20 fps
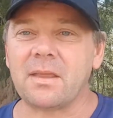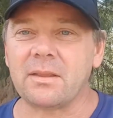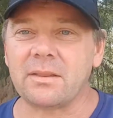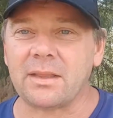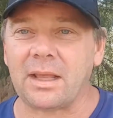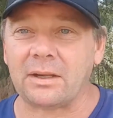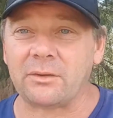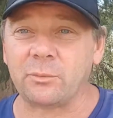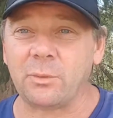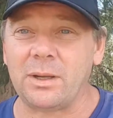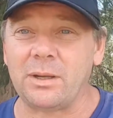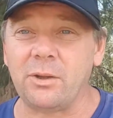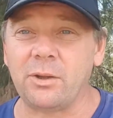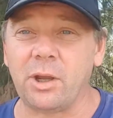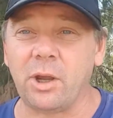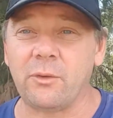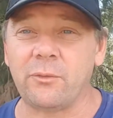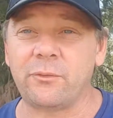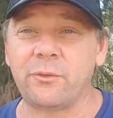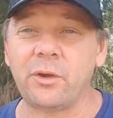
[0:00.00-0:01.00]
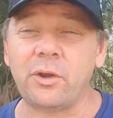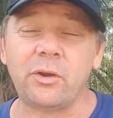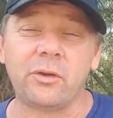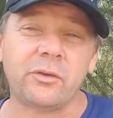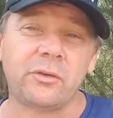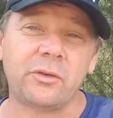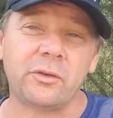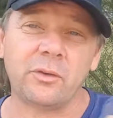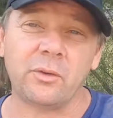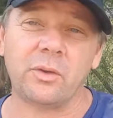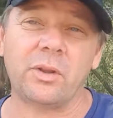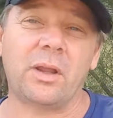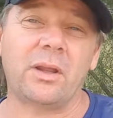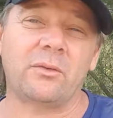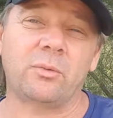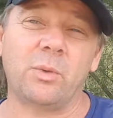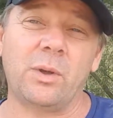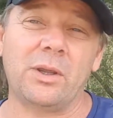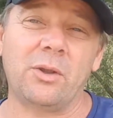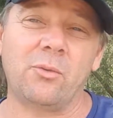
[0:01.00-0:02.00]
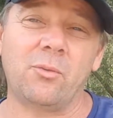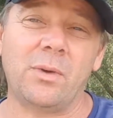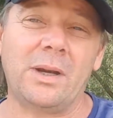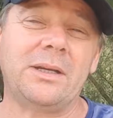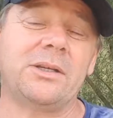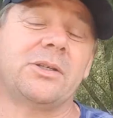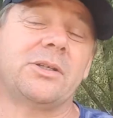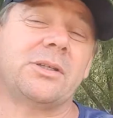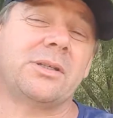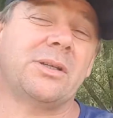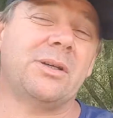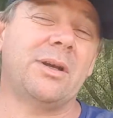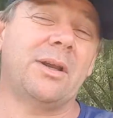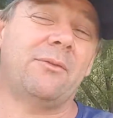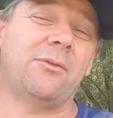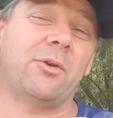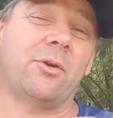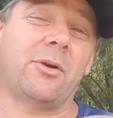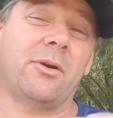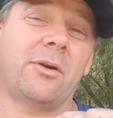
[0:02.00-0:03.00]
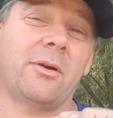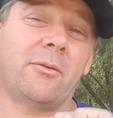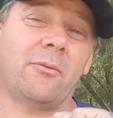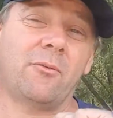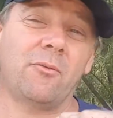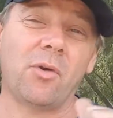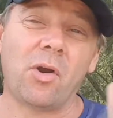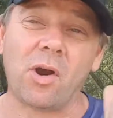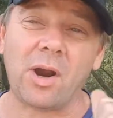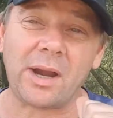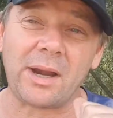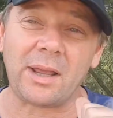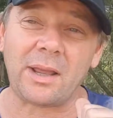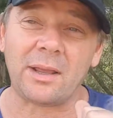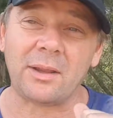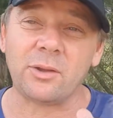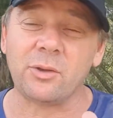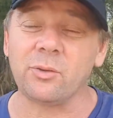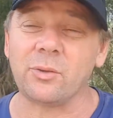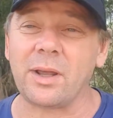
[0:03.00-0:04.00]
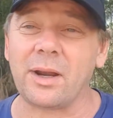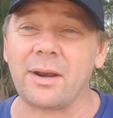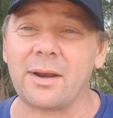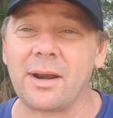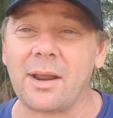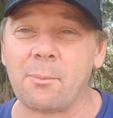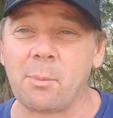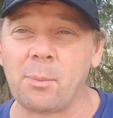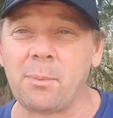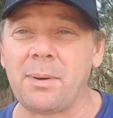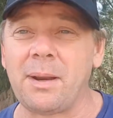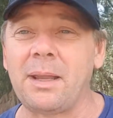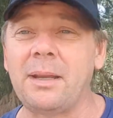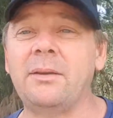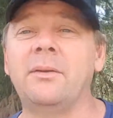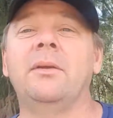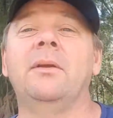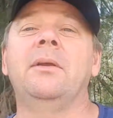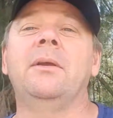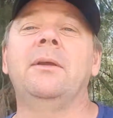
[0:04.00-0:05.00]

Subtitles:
That's where you go first. That's where you register. If you're a rider, you'll get a number plate.